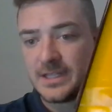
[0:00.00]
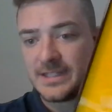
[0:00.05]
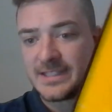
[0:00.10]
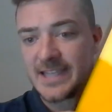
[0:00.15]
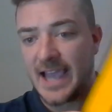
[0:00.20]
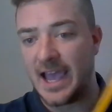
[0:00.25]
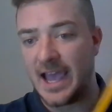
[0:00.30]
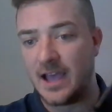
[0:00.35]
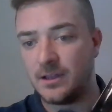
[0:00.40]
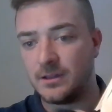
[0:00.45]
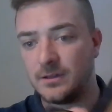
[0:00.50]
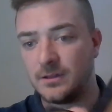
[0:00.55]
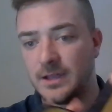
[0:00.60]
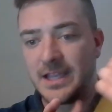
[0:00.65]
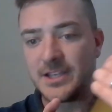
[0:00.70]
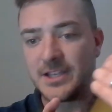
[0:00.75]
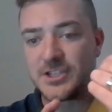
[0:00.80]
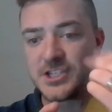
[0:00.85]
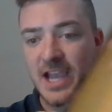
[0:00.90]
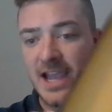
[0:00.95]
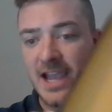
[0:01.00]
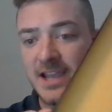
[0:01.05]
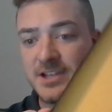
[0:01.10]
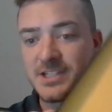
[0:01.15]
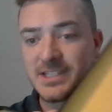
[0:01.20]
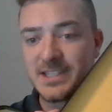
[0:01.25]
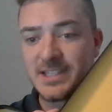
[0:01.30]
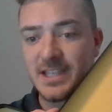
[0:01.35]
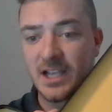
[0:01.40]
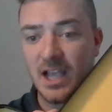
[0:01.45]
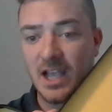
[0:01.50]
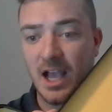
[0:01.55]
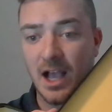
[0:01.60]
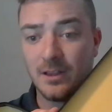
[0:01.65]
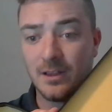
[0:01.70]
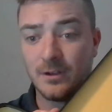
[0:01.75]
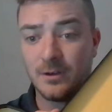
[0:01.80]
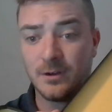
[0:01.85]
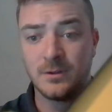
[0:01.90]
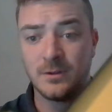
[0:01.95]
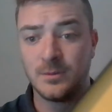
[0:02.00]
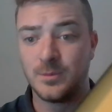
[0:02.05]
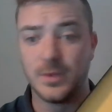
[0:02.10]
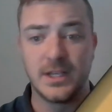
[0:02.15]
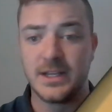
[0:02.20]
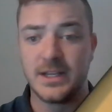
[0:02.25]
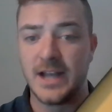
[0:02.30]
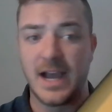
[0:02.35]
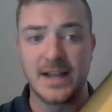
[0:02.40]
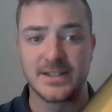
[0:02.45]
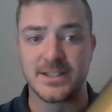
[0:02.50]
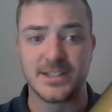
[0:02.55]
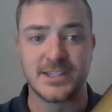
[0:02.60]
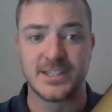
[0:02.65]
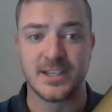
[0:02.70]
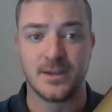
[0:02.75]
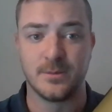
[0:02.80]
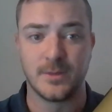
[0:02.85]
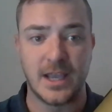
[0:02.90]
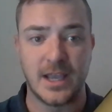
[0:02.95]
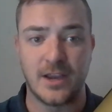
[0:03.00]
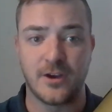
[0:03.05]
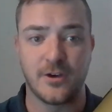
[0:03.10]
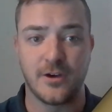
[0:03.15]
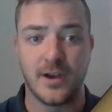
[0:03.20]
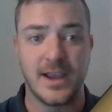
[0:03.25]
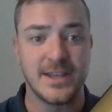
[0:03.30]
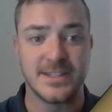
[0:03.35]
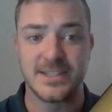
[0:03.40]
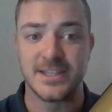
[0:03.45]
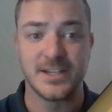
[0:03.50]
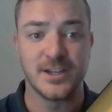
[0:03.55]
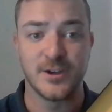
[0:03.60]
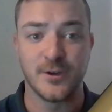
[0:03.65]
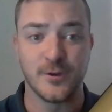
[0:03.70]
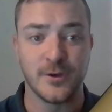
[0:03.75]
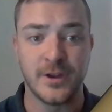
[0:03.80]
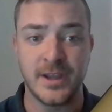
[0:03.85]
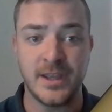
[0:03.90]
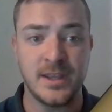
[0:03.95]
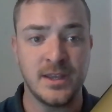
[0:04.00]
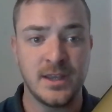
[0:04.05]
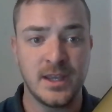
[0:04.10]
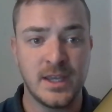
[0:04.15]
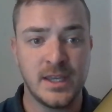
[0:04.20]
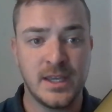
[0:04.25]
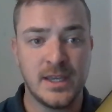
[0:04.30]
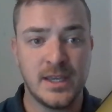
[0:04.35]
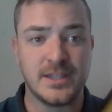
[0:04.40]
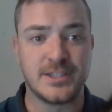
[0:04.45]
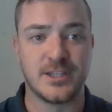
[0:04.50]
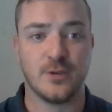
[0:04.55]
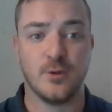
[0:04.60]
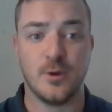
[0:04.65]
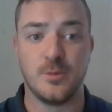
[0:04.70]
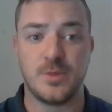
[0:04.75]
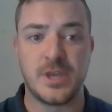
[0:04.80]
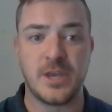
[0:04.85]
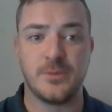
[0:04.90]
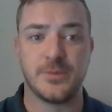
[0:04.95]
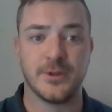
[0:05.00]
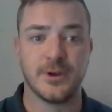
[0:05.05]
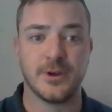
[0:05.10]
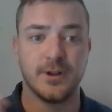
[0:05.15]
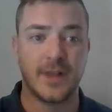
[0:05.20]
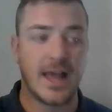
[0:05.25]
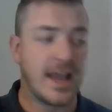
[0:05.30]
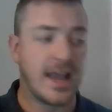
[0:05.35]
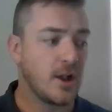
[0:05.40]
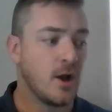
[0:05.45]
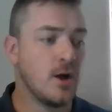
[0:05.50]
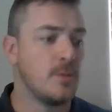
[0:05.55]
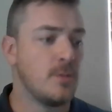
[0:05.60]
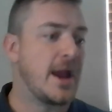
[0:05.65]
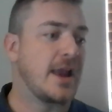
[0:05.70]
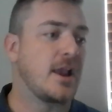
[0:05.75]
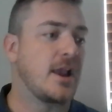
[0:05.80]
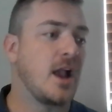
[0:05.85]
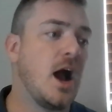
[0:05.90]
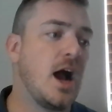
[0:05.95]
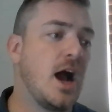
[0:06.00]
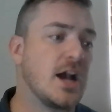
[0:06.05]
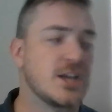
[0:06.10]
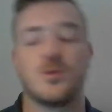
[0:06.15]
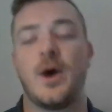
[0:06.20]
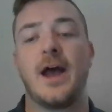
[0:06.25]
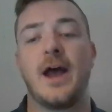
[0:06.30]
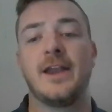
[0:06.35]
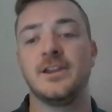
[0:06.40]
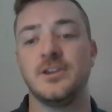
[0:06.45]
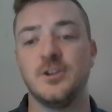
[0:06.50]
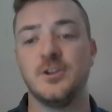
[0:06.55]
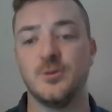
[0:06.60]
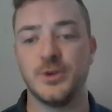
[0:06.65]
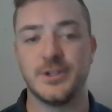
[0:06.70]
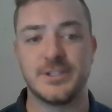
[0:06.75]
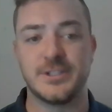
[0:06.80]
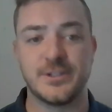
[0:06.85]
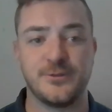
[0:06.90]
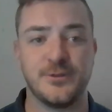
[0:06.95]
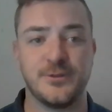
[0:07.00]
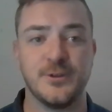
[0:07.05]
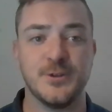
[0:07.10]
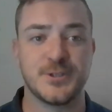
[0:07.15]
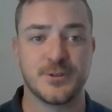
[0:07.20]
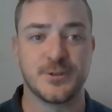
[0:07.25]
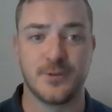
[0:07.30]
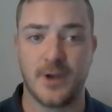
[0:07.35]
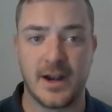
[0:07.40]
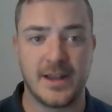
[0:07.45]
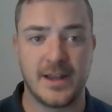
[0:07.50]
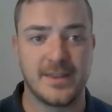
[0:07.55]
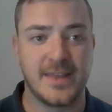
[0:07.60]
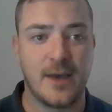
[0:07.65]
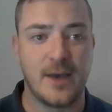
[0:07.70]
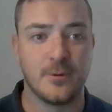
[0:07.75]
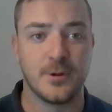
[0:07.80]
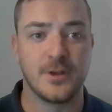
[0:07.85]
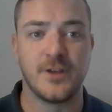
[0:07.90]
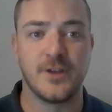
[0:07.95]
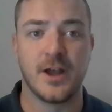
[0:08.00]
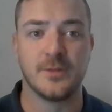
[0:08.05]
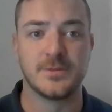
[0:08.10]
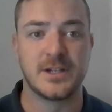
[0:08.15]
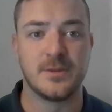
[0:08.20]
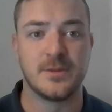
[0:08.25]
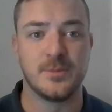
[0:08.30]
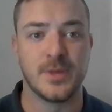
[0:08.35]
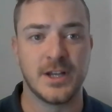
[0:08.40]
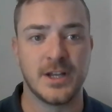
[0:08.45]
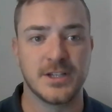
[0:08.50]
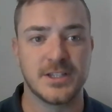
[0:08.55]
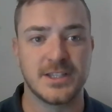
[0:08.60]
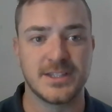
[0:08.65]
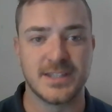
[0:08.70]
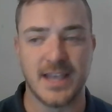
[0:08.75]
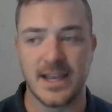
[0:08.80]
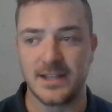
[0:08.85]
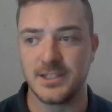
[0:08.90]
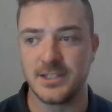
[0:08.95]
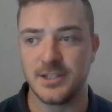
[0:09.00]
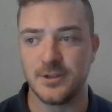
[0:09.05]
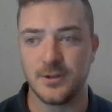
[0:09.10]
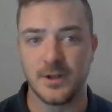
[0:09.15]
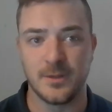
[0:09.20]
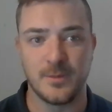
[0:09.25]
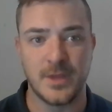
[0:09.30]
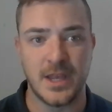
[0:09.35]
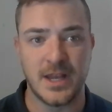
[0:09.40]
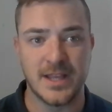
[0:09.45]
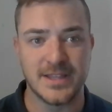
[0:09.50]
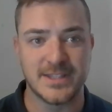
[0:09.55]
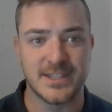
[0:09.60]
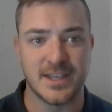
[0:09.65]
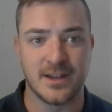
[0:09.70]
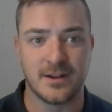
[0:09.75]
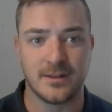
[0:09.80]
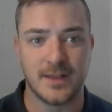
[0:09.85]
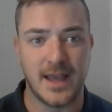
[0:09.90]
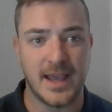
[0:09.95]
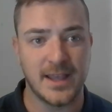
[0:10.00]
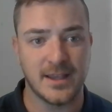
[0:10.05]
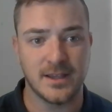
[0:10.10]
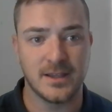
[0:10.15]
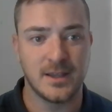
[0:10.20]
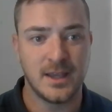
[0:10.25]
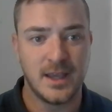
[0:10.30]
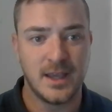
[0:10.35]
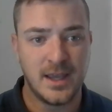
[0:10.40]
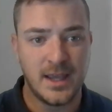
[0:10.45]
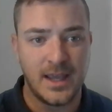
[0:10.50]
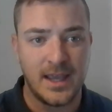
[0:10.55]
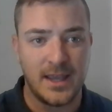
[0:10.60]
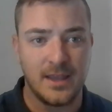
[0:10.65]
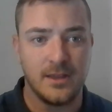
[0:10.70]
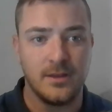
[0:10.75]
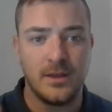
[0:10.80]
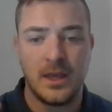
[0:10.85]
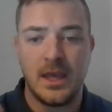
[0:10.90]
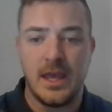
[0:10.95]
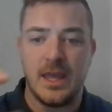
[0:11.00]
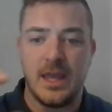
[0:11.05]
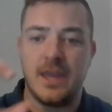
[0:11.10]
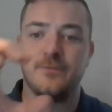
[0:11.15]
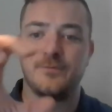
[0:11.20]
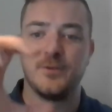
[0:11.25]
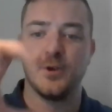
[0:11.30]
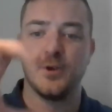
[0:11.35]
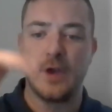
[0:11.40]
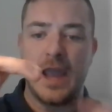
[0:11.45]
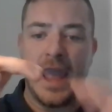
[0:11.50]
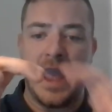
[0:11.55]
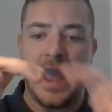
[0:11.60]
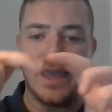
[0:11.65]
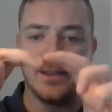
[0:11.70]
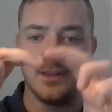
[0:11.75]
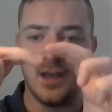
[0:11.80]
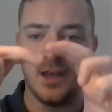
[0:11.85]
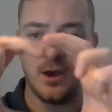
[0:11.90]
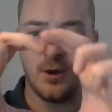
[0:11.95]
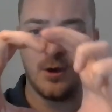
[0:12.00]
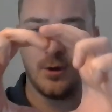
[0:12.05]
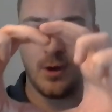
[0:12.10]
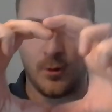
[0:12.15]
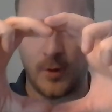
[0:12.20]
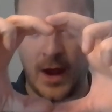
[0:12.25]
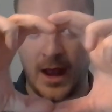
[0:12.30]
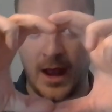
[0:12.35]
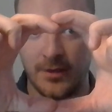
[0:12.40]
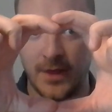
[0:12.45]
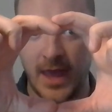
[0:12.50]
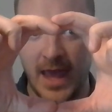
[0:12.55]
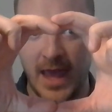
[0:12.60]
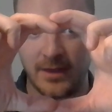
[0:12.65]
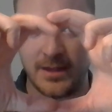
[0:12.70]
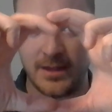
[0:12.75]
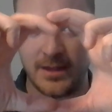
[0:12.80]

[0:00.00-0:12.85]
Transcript: can tell it changes the color, but not to some like crazy degree. So when people are like, oh my gosh, why didn't you put diffuser on it? That would have helped it a bunch. It's like, dude, I mean, it's going to like, if your halo around the